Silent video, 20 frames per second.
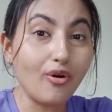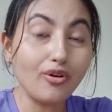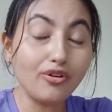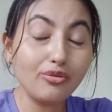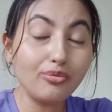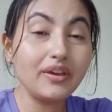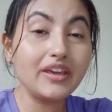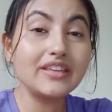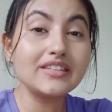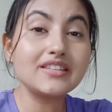
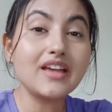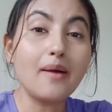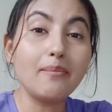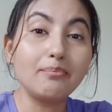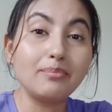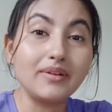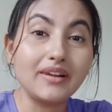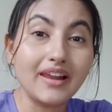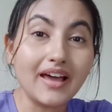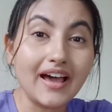Always
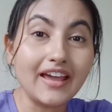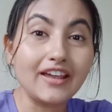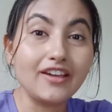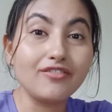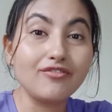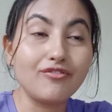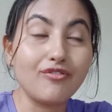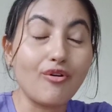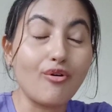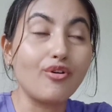
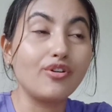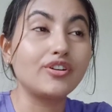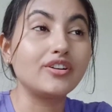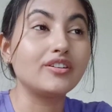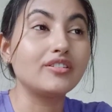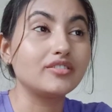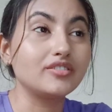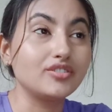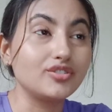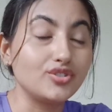apply
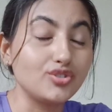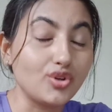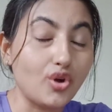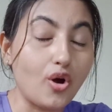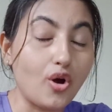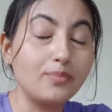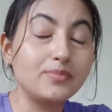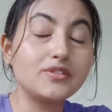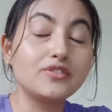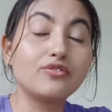for
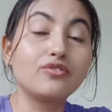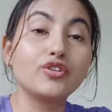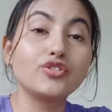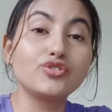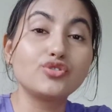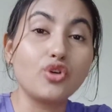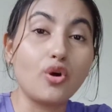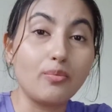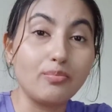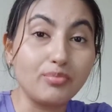jobs, for
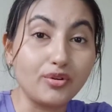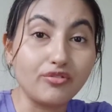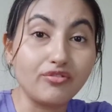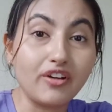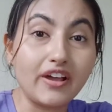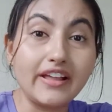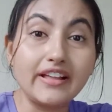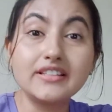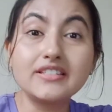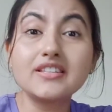job
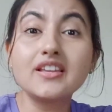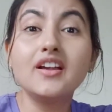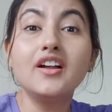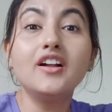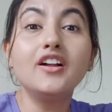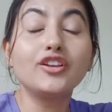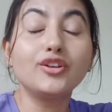profiles.